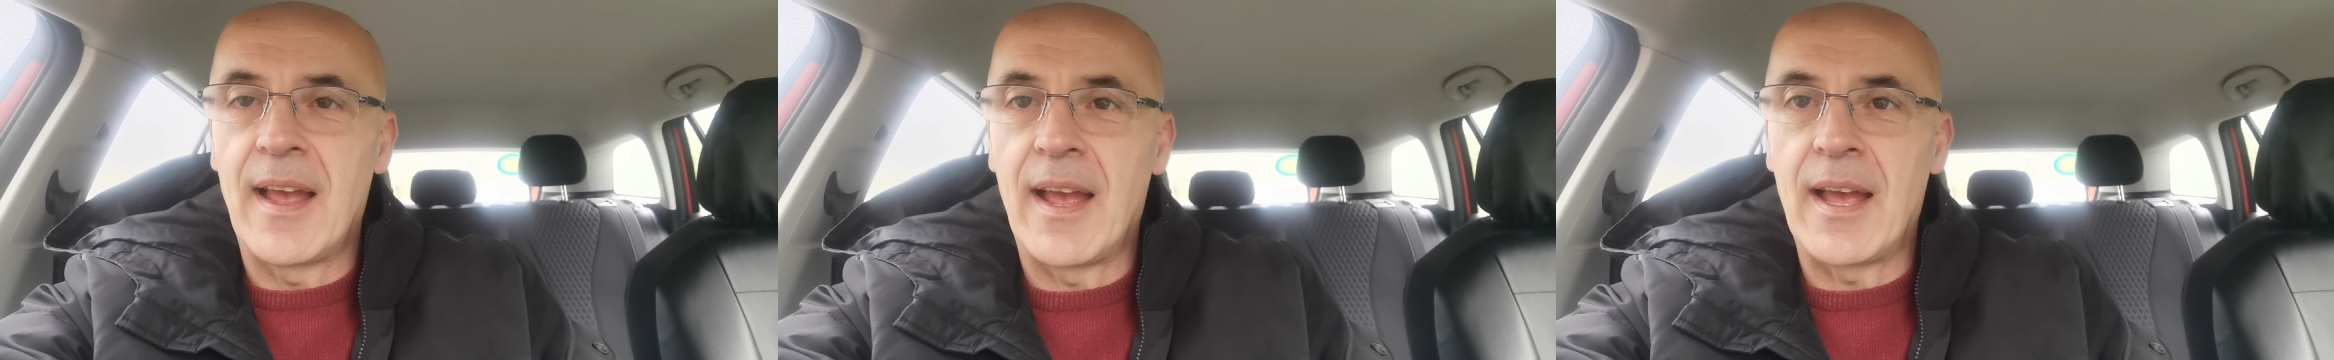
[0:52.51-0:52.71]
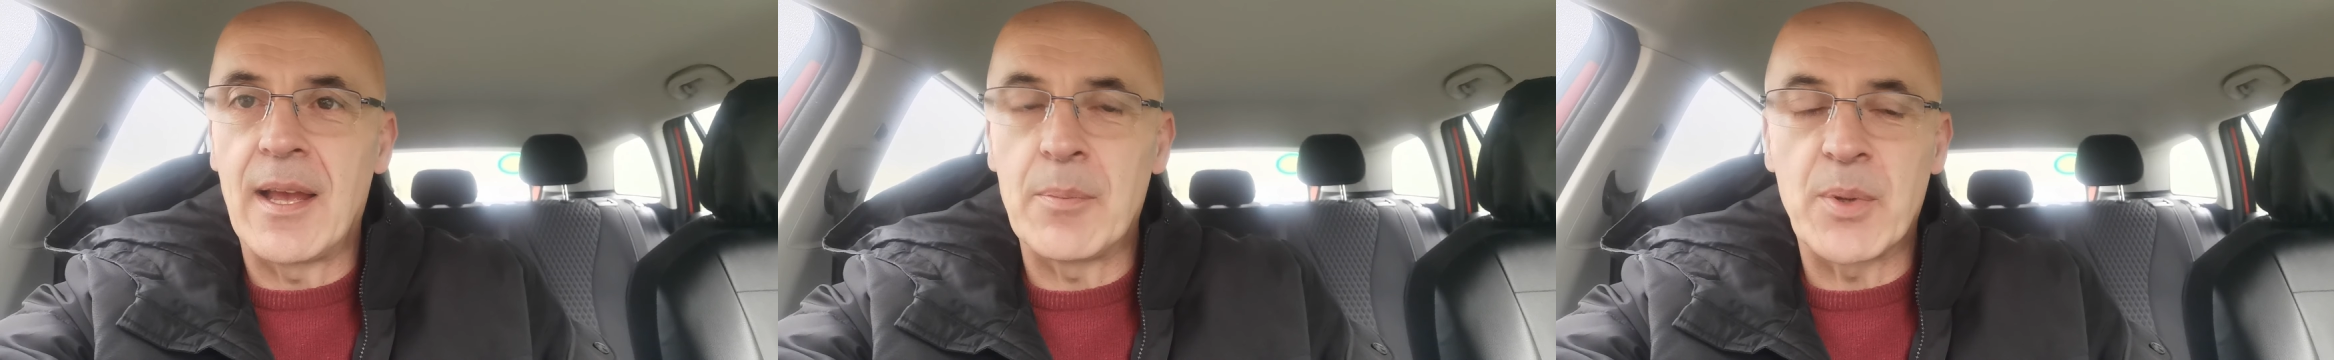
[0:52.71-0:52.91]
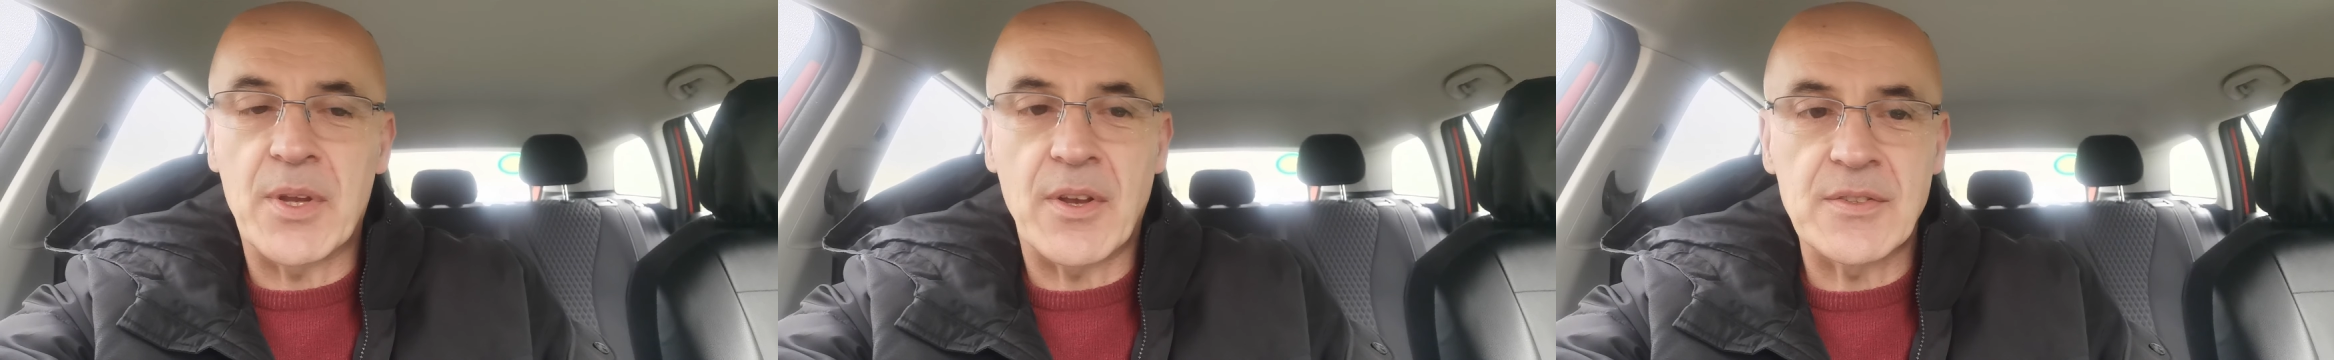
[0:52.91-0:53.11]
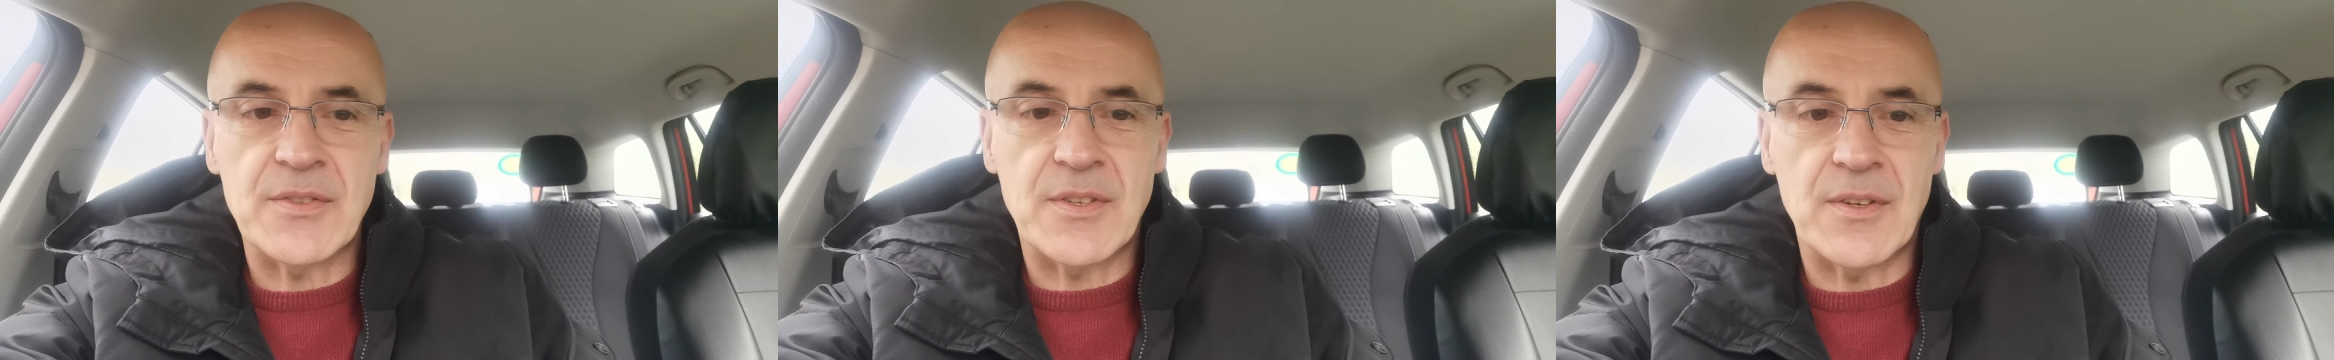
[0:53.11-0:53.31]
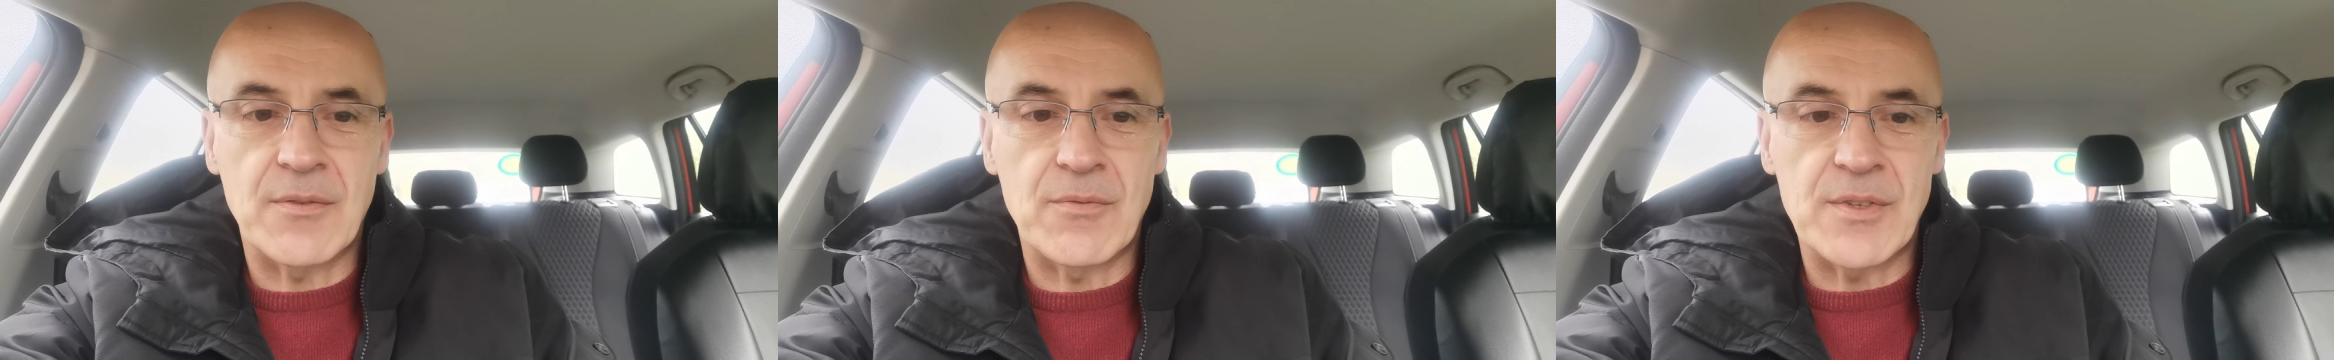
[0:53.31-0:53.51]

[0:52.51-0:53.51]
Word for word: uh, because of the